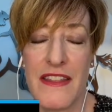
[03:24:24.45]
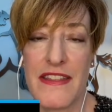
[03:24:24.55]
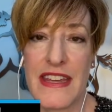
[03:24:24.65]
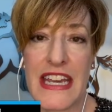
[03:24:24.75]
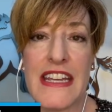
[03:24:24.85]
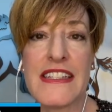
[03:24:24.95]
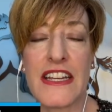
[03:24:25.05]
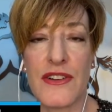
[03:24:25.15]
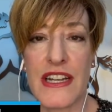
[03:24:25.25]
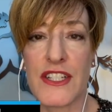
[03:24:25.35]
the
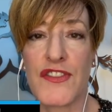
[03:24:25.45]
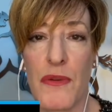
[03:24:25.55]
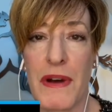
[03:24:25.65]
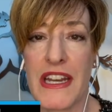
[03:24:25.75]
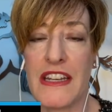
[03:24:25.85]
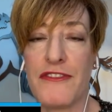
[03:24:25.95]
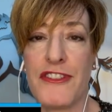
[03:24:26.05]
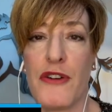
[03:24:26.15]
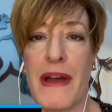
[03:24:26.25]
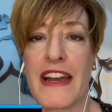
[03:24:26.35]
easier it is for money to
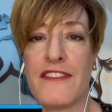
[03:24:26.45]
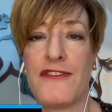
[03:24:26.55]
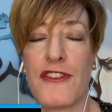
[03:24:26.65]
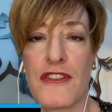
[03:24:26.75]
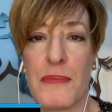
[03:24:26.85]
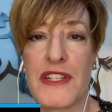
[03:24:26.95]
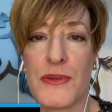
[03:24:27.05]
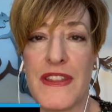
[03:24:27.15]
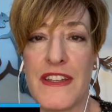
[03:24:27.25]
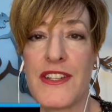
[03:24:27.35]
flow back and forth
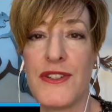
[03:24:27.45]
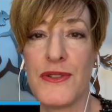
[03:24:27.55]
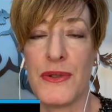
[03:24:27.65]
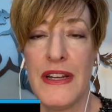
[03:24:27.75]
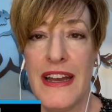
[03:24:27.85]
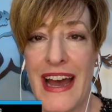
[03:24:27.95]
between the two.